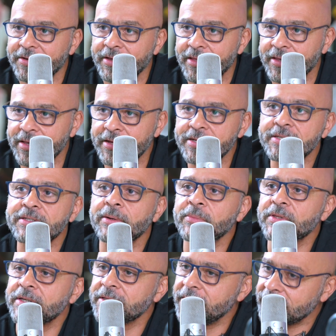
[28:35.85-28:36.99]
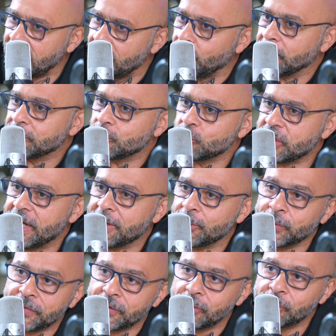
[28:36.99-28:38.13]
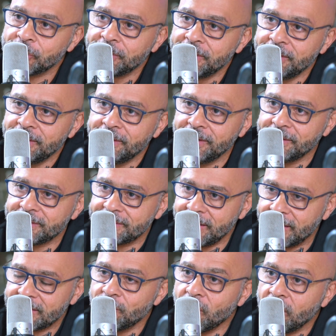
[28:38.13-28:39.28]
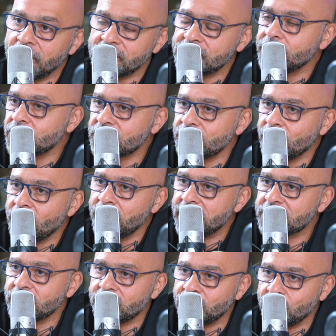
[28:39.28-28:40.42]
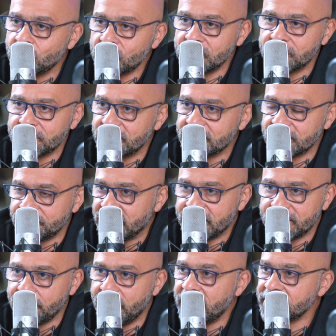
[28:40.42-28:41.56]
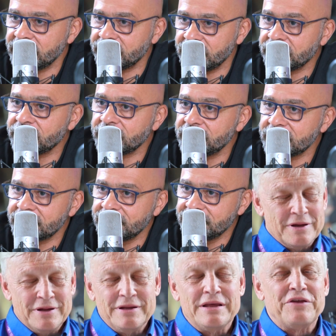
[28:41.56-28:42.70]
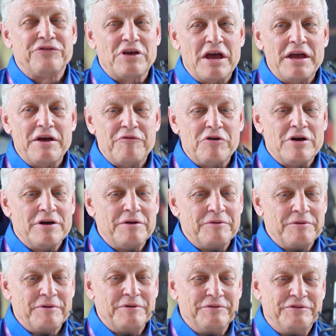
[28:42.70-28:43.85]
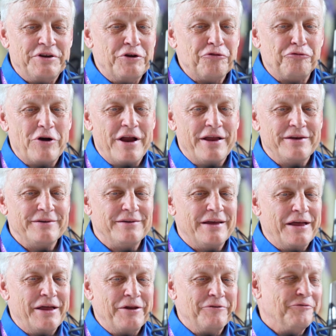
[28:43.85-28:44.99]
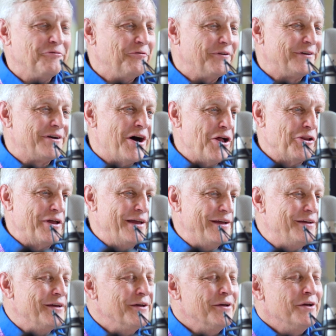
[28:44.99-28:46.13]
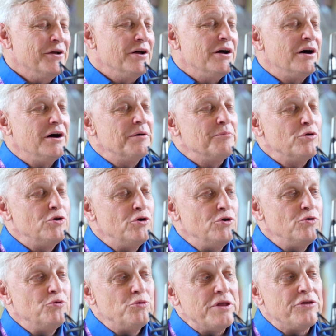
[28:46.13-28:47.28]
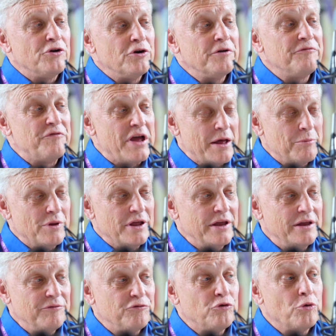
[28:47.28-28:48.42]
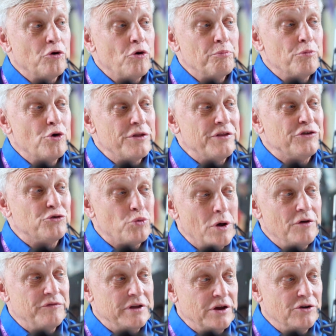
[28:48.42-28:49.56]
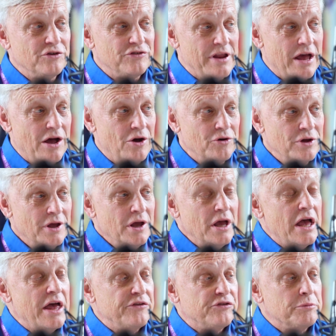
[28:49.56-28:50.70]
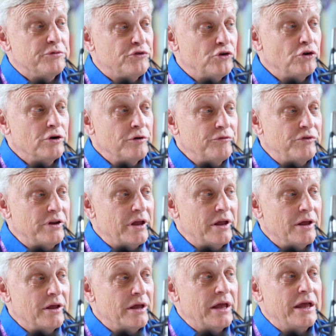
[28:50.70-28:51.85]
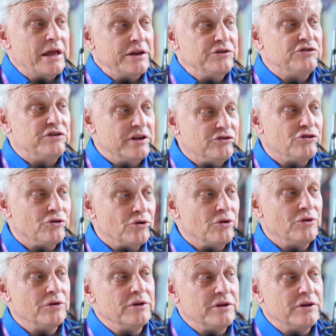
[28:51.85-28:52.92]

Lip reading: Here is something that I want to share with you. Yes. It's those moments of boredom that make a massive difference. Yes, I have a dear friend and colleague who, with her family for more than 12 years now, has observed a digital